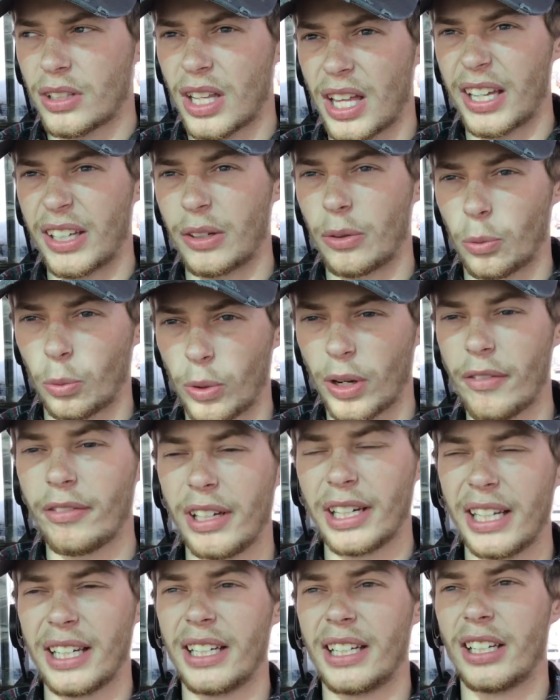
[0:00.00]
like
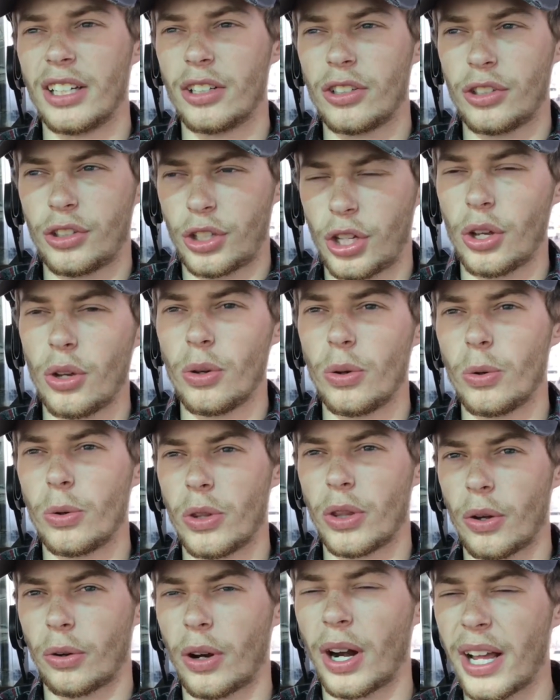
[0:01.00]
riveted to
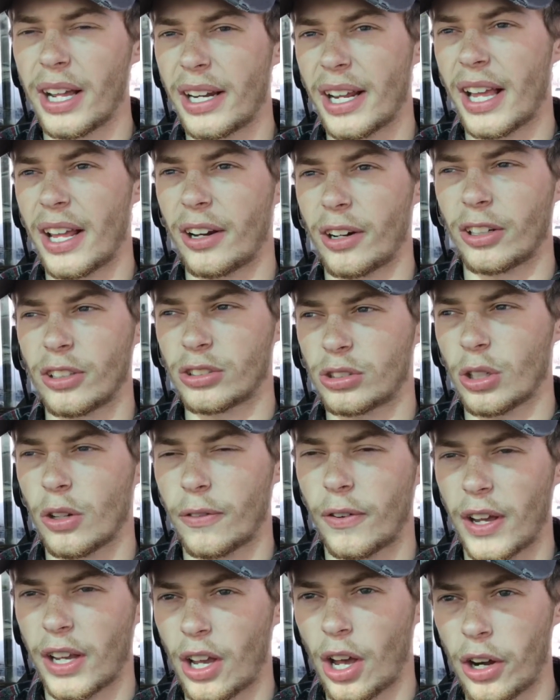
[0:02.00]
the radiator, and so
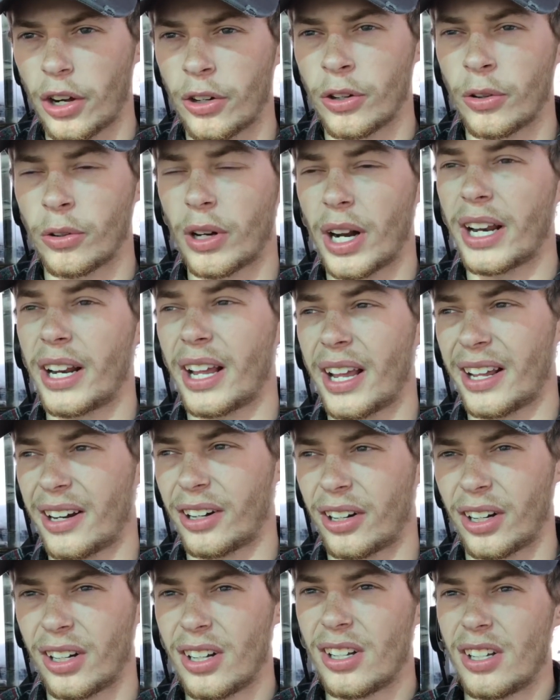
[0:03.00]
if I got a new
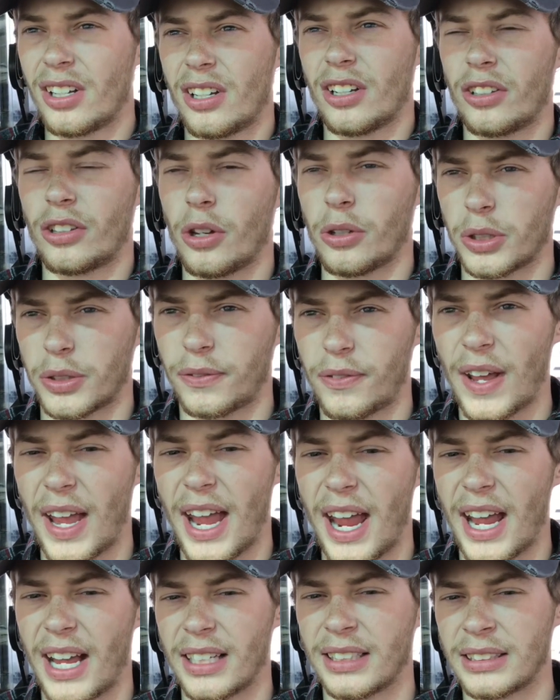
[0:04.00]
radiator, those
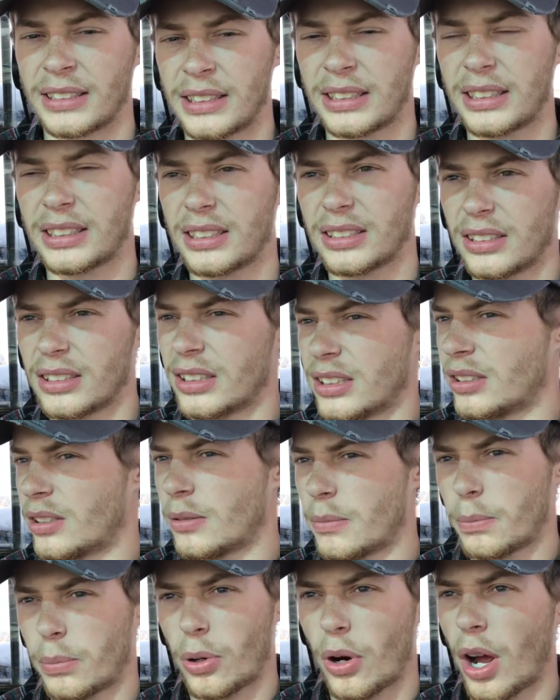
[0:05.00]
fans
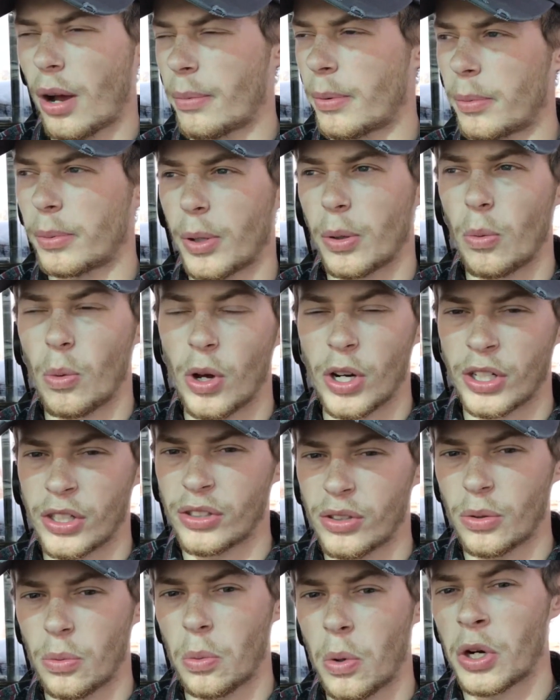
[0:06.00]
probably
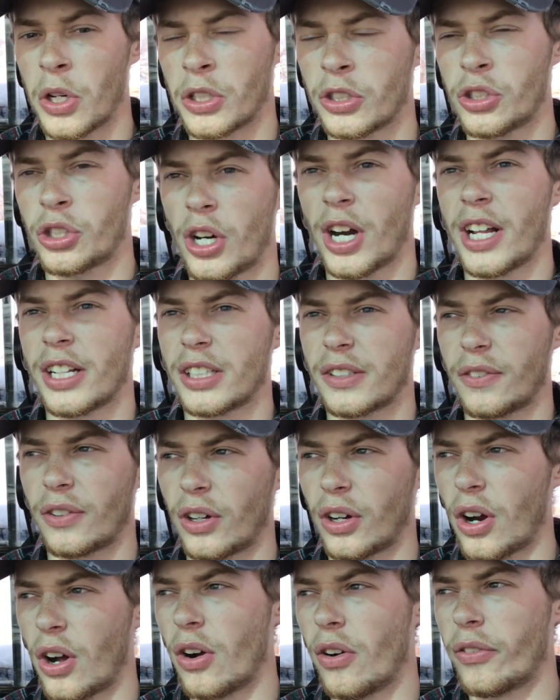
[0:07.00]
wouldn't
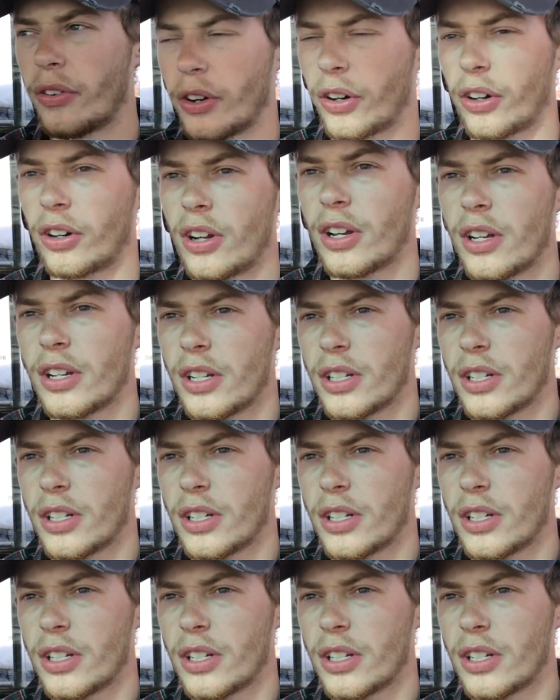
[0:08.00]
transfer over.